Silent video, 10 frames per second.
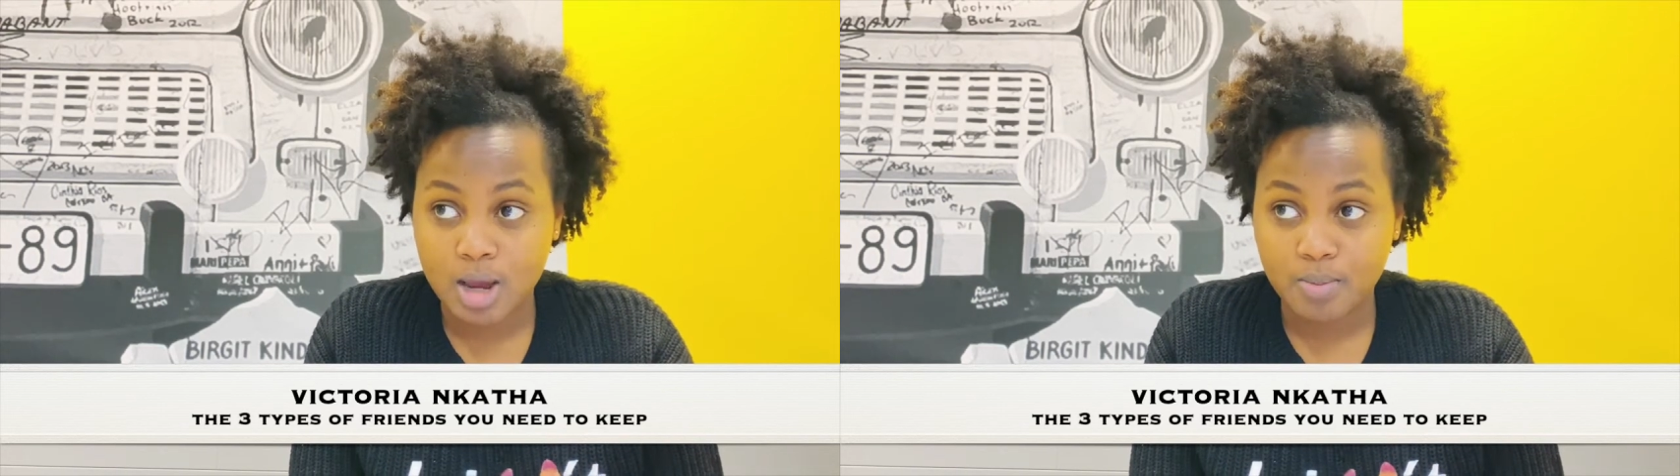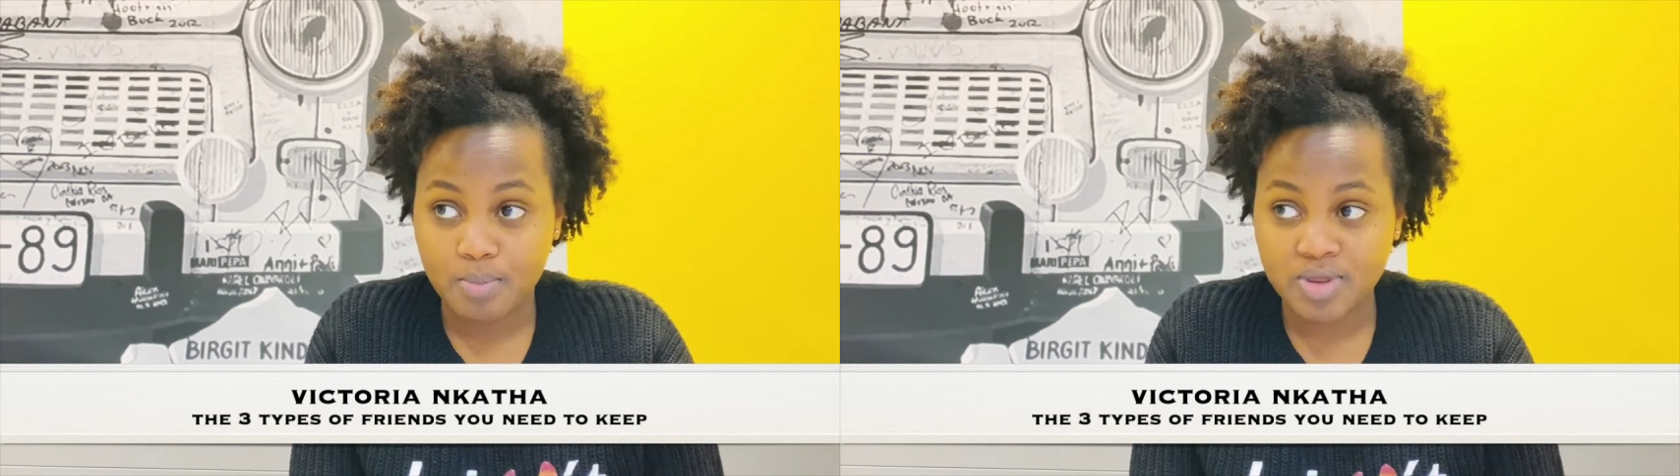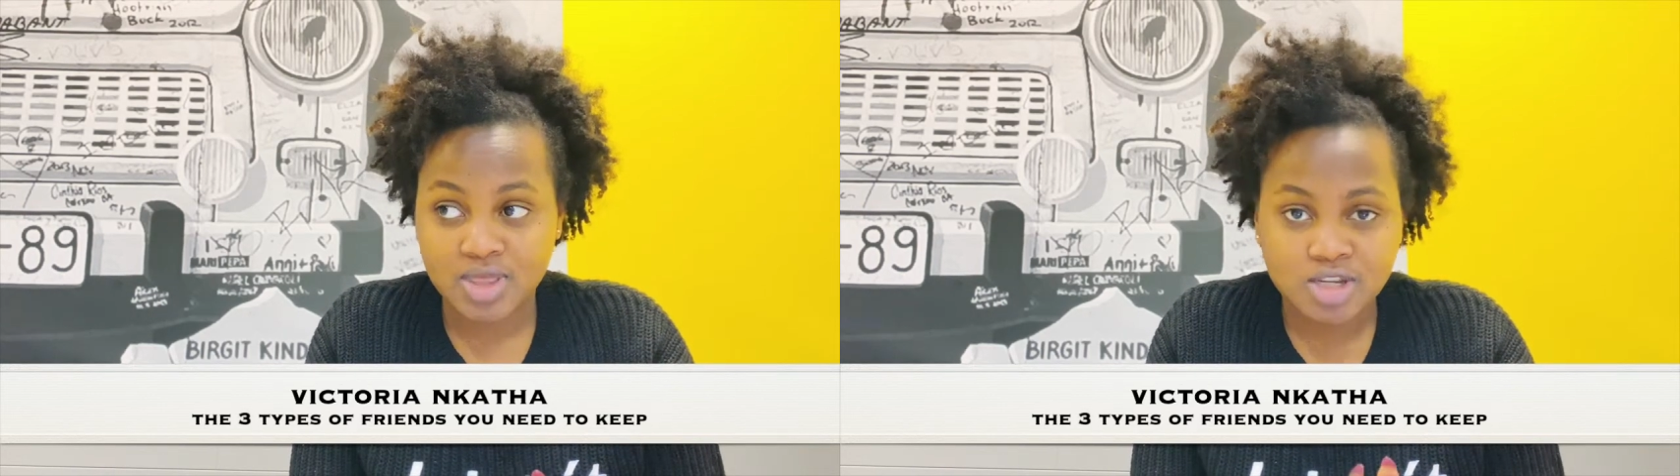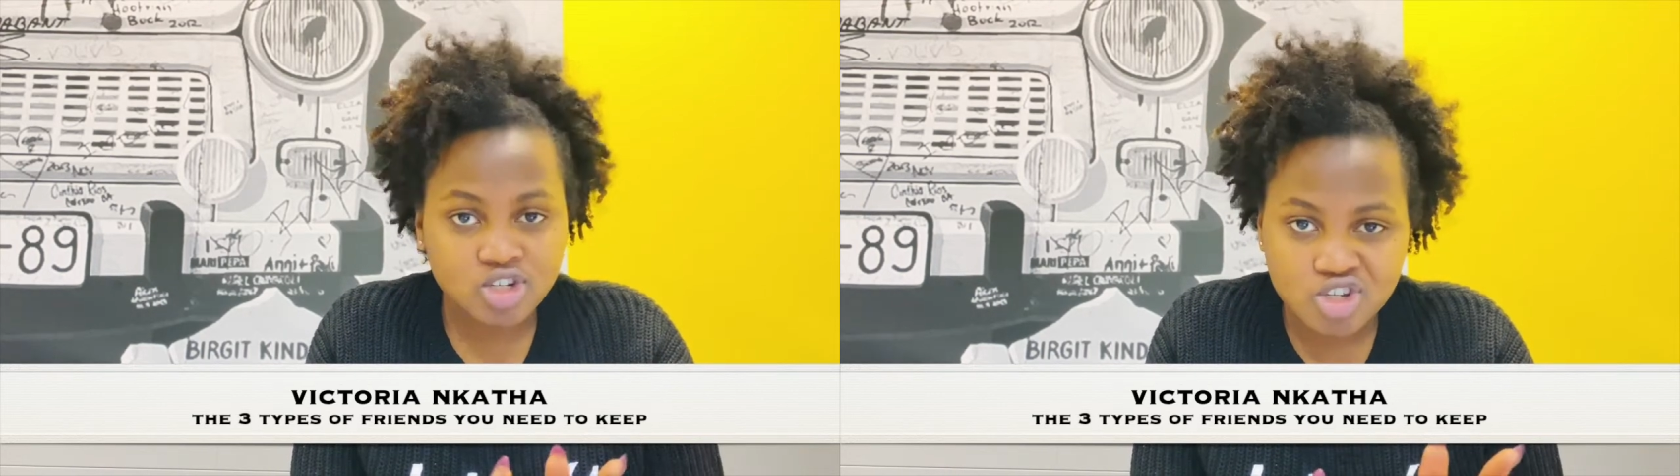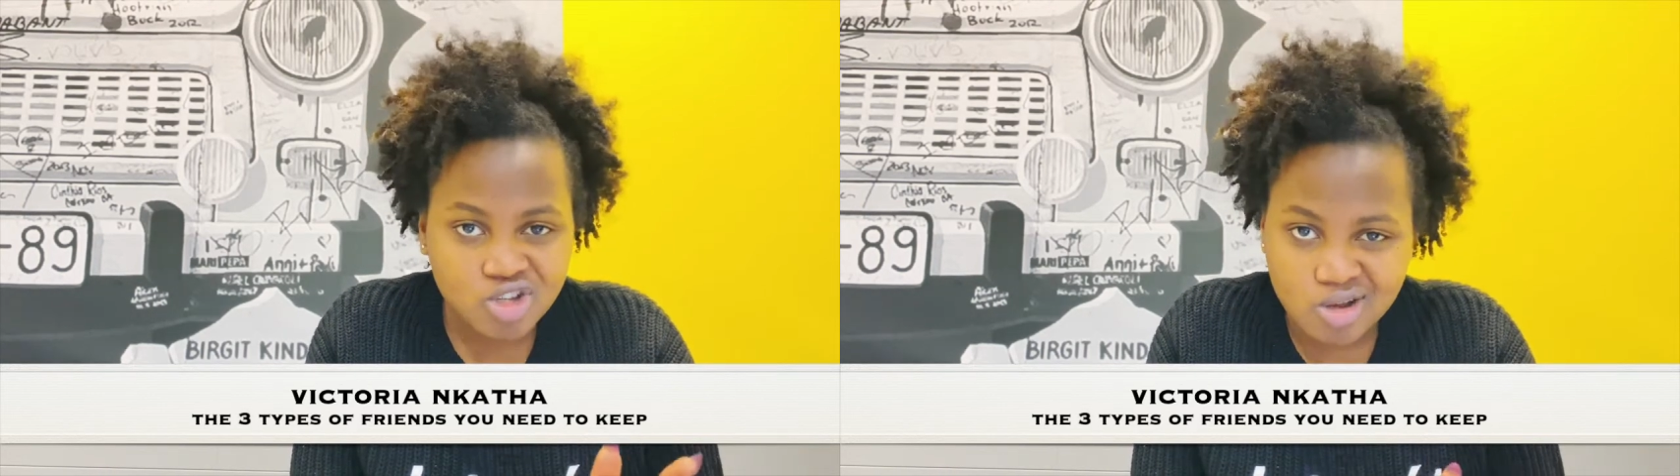but they're
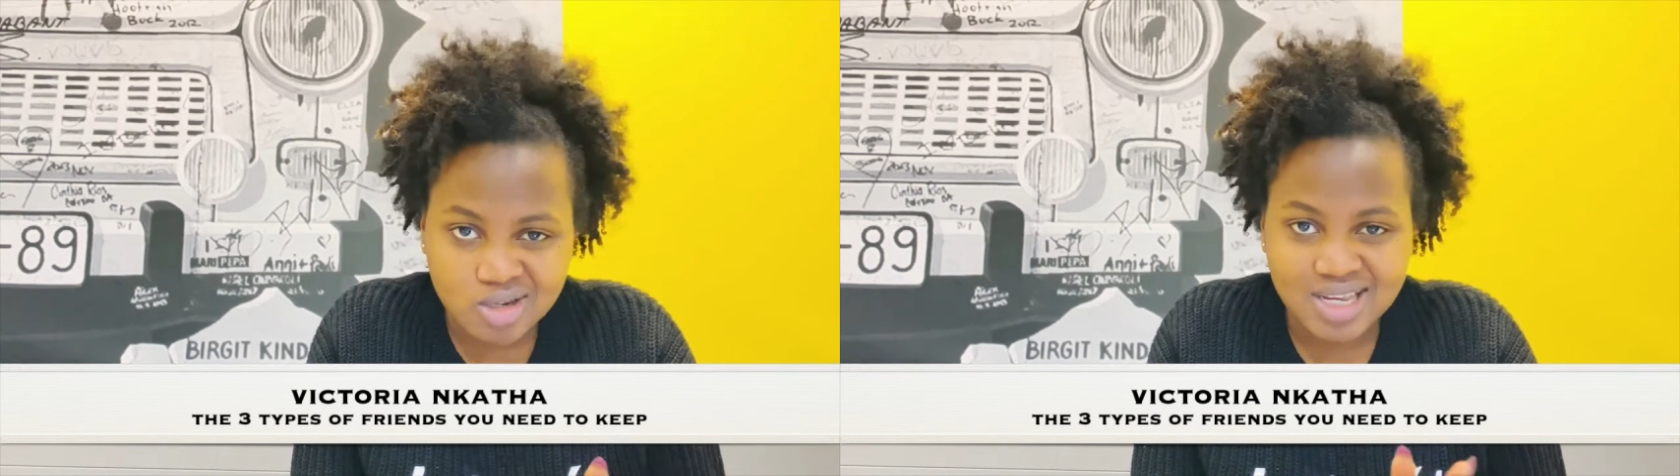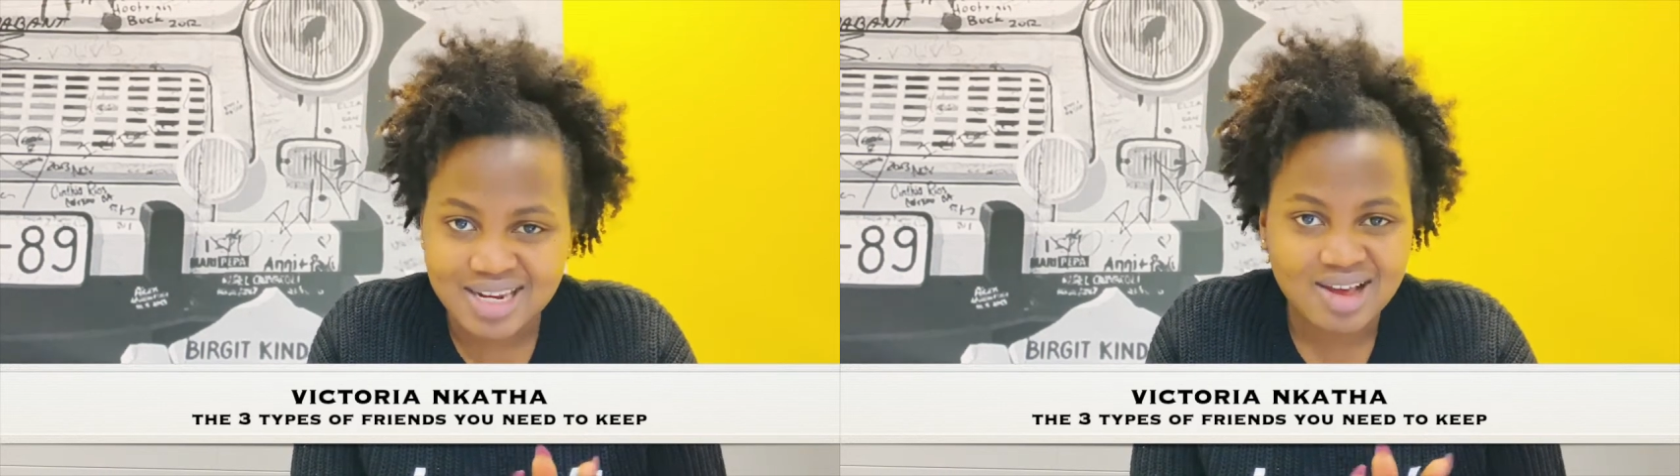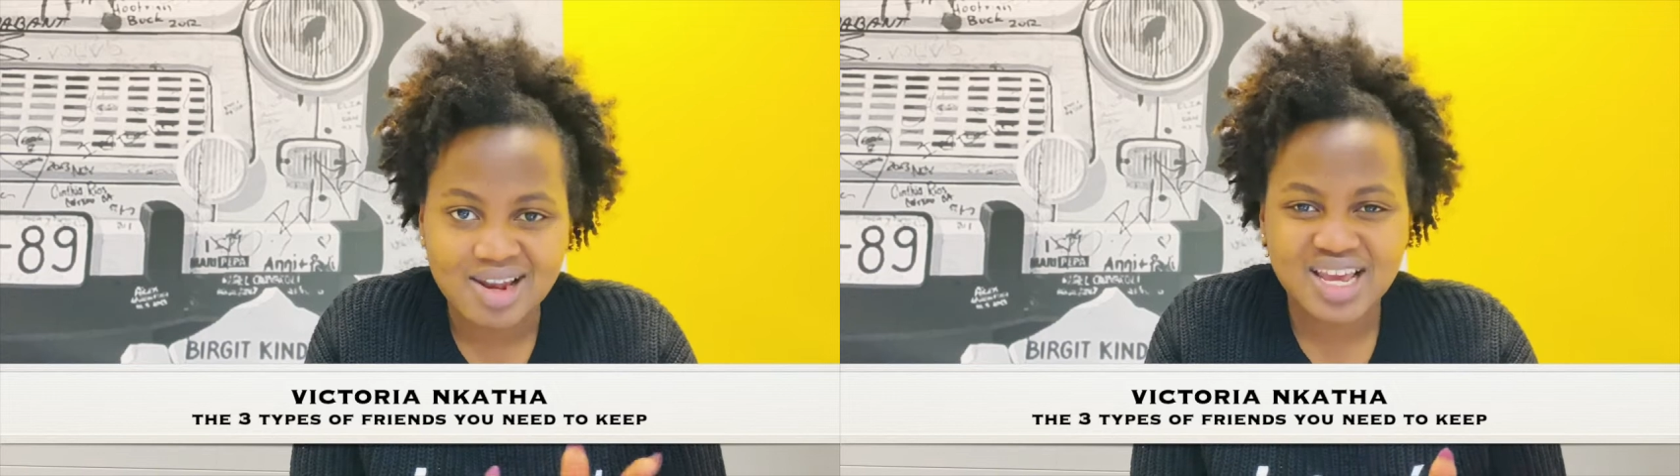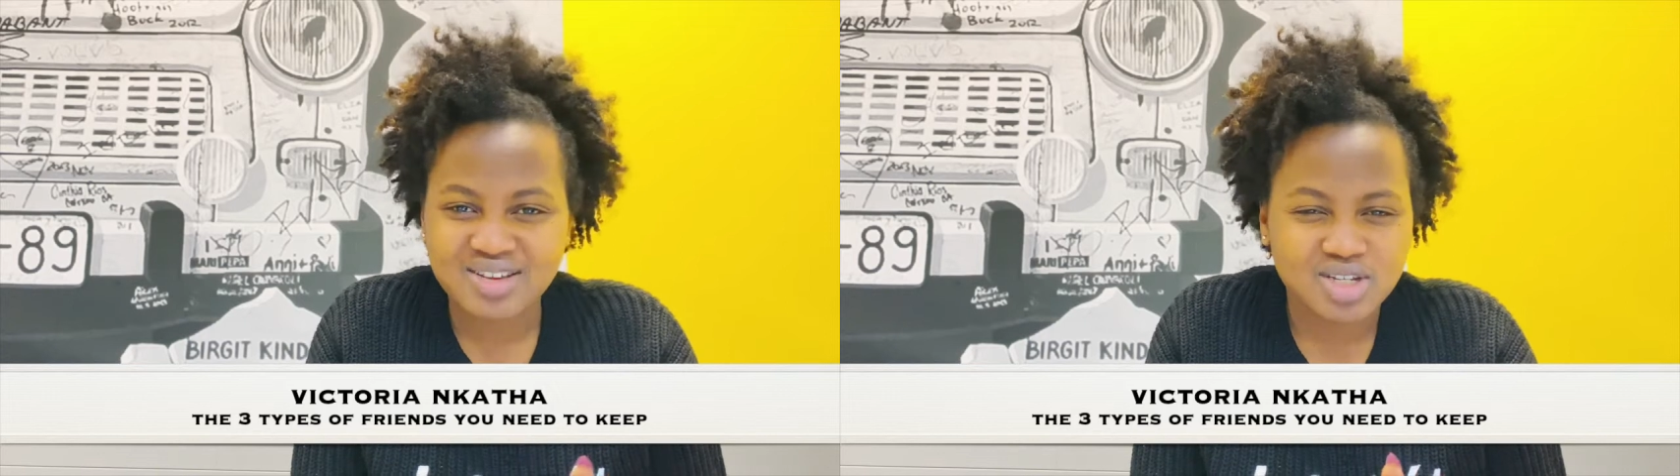just not in our lives